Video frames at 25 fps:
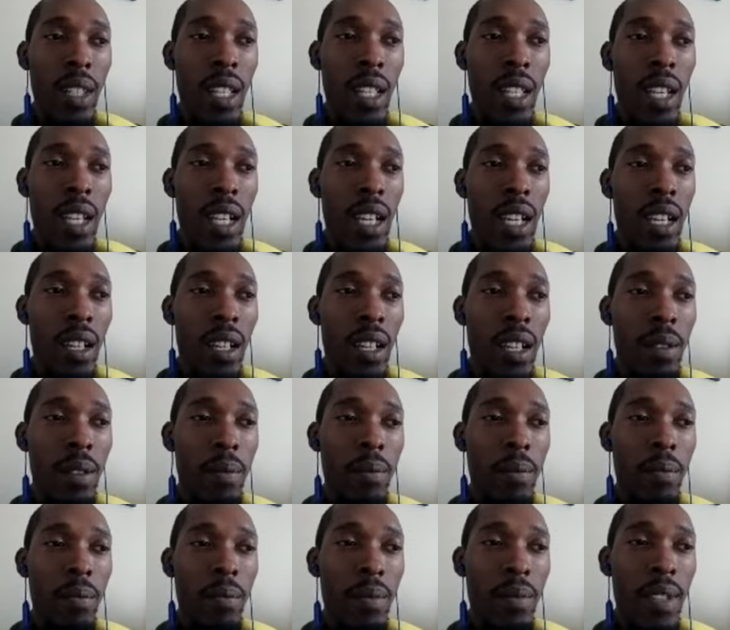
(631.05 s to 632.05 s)
Yeah. Um,
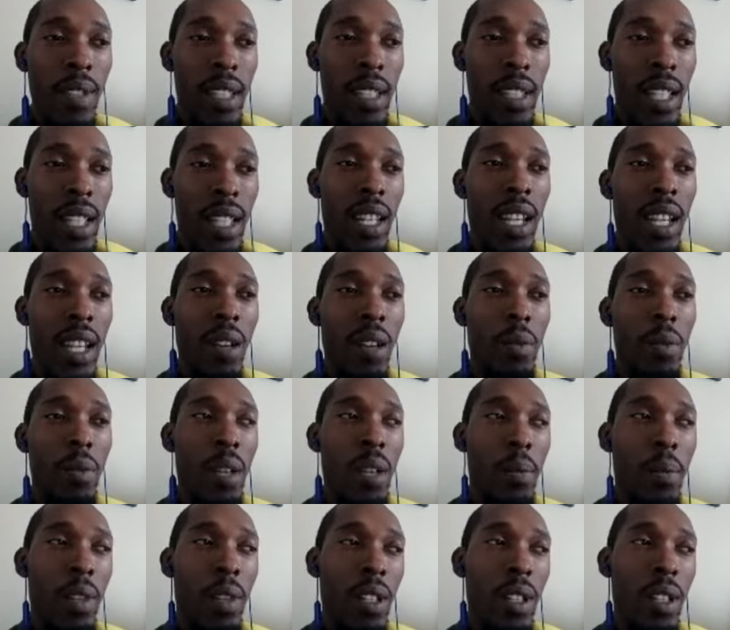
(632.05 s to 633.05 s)
because I, now I'm
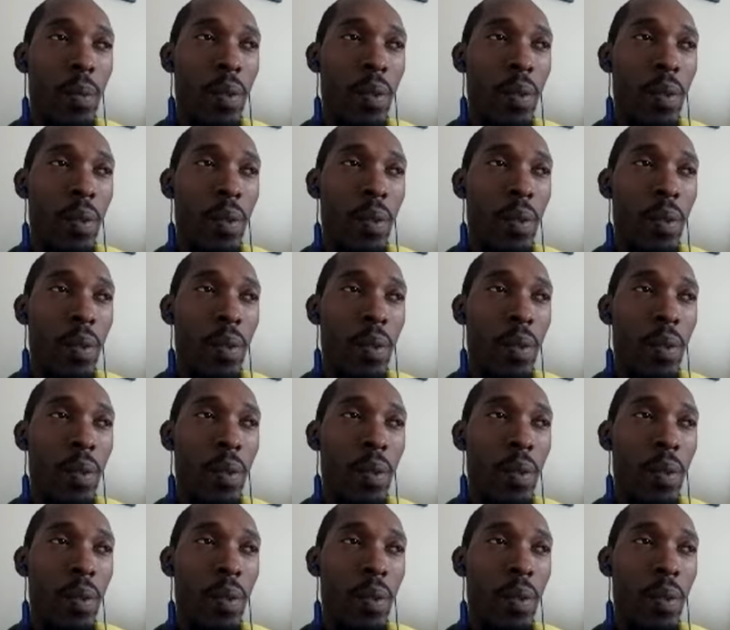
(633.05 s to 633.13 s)
coming up